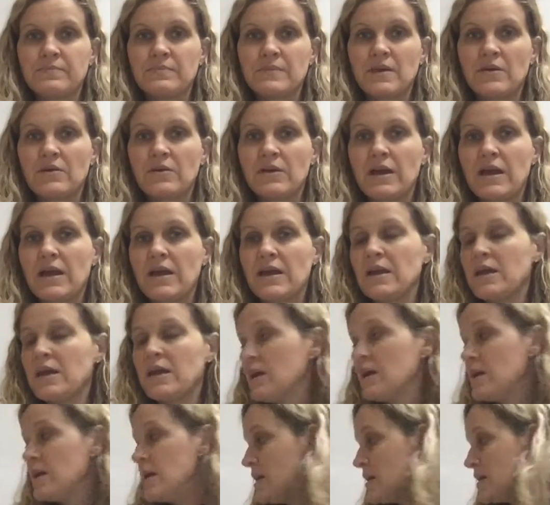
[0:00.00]
Okay,
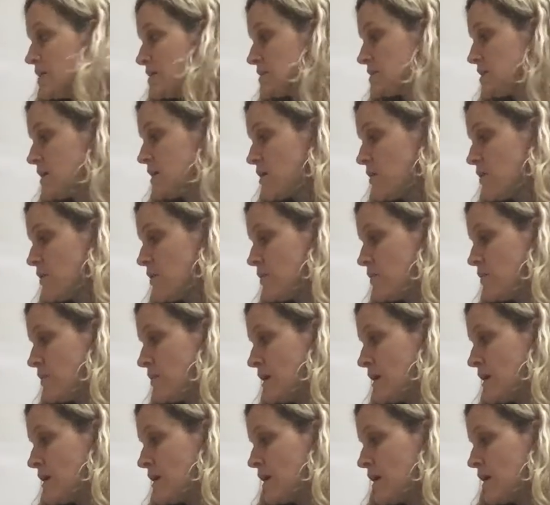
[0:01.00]
so
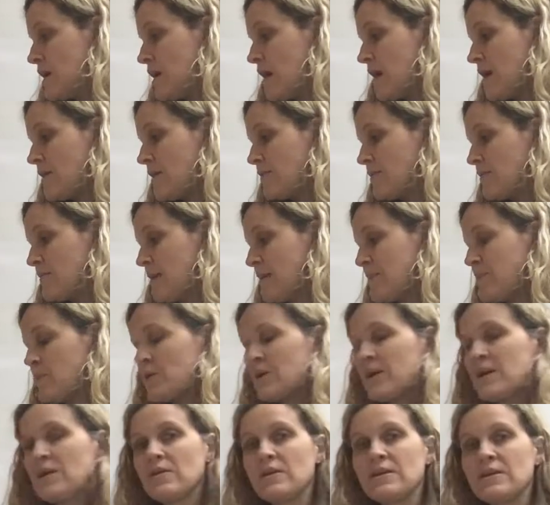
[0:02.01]
I remember
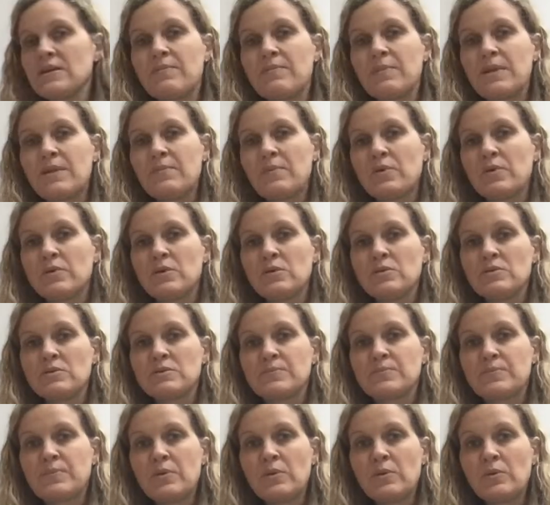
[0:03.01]
hearing that people use
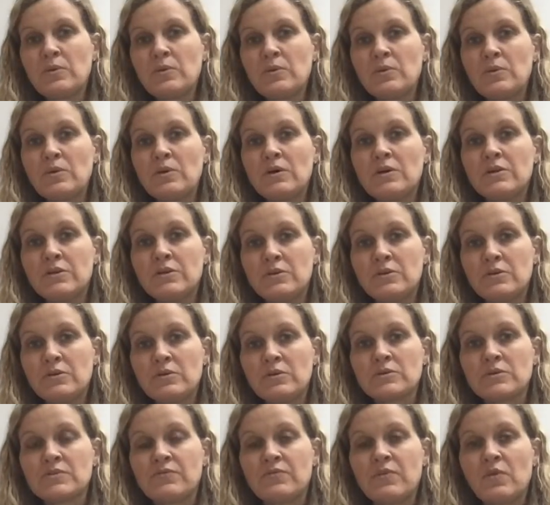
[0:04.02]
pool
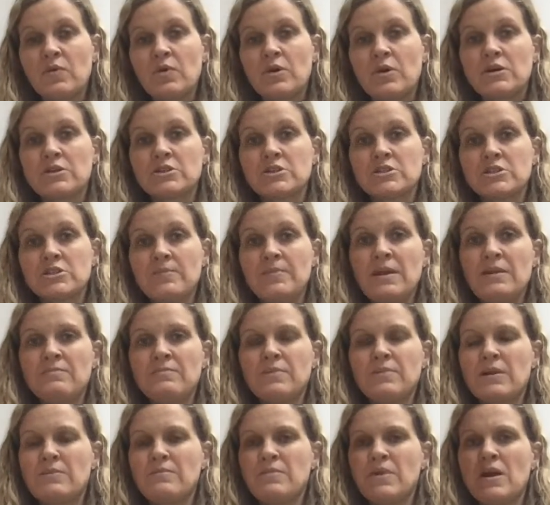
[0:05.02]
noodles for shipping,
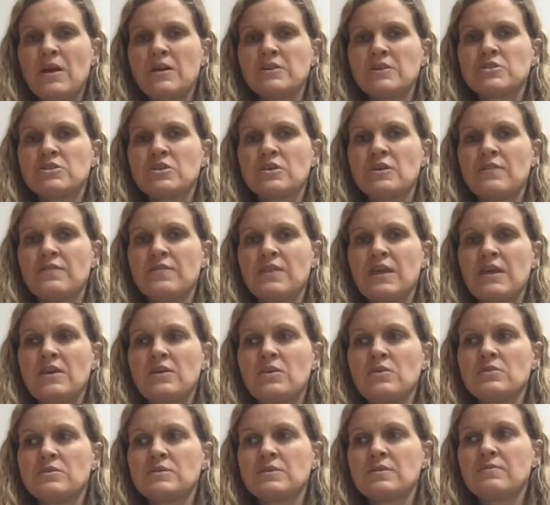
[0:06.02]
but I'm not sure if they
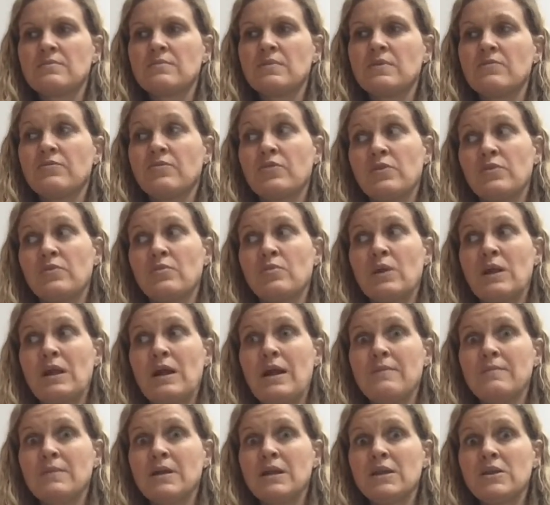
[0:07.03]
use them for what
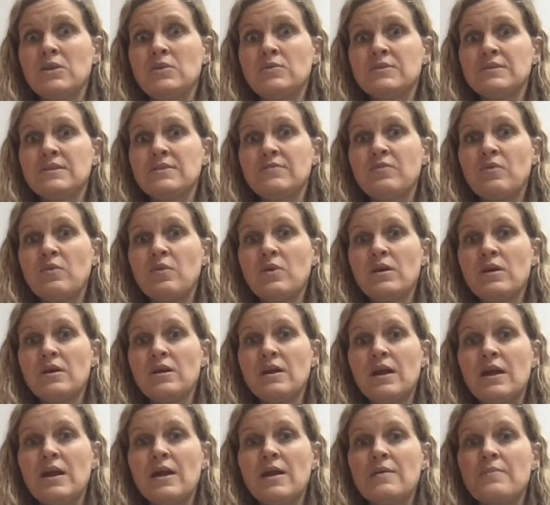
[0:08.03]
I'm going to use it
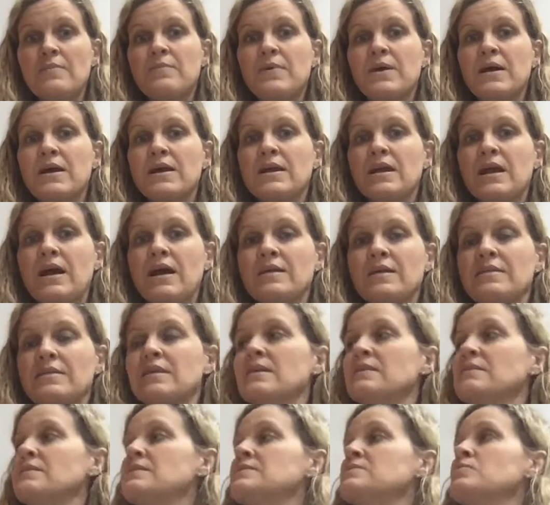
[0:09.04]
for but I
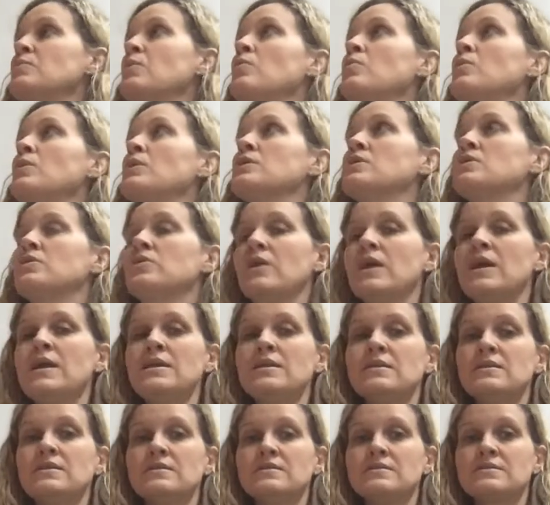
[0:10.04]
think this will work
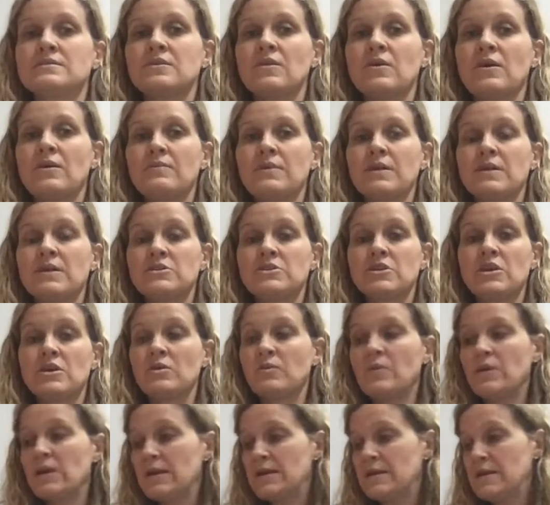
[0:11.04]
great. So I'm going to show
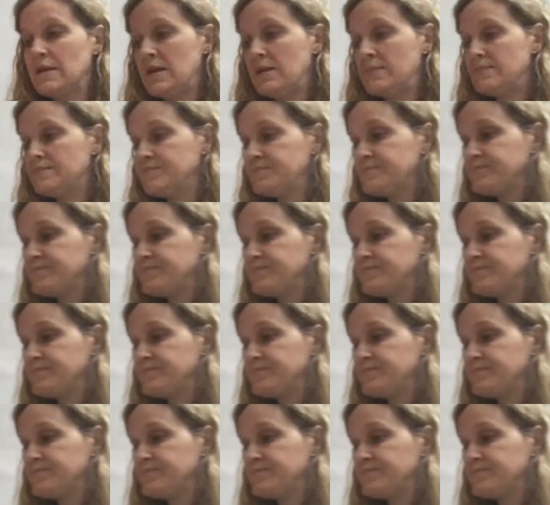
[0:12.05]
you what I did.